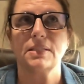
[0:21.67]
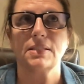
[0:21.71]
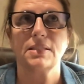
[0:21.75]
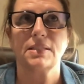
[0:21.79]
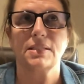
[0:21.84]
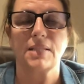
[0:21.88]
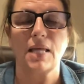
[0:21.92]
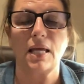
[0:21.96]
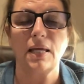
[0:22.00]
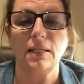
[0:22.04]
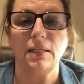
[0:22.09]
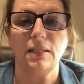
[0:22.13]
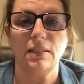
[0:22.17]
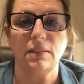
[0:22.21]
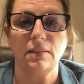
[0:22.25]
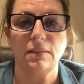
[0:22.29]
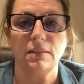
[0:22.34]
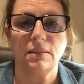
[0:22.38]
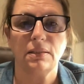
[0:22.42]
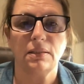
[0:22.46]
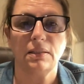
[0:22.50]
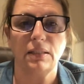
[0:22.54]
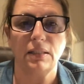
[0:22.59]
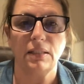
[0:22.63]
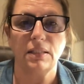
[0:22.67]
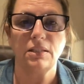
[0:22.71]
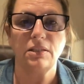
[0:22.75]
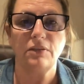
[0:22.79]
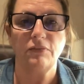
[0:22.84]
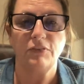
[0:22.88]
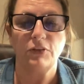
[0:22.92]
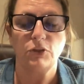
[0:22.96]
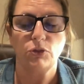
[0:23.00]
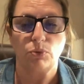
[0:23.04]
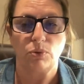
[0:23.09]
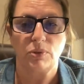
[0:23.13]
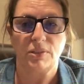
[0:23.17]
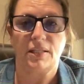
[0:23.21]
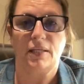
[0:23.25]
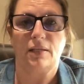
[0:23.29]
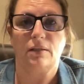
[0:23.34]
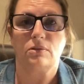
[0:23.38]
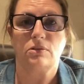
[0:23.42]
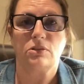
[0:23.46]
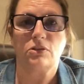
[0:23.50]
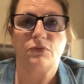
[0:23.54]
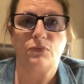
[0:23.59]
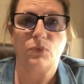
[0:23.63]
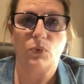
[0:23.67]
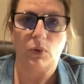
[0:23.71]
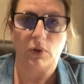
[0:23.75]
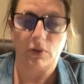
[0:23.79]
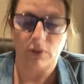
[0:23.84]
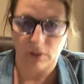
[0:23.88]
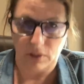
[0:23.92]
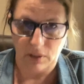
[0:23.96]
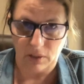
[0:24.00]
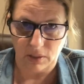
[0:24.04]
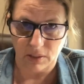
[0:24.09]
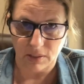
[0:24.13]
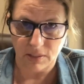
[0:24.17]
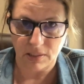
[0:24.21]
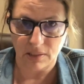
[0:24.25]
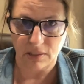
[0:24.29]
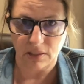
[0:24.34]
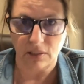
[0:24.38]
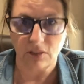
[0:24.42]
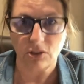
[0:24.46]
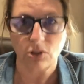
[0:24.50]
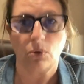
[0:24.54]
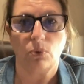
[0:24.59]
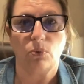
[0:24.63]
saying individual sounds for the consonants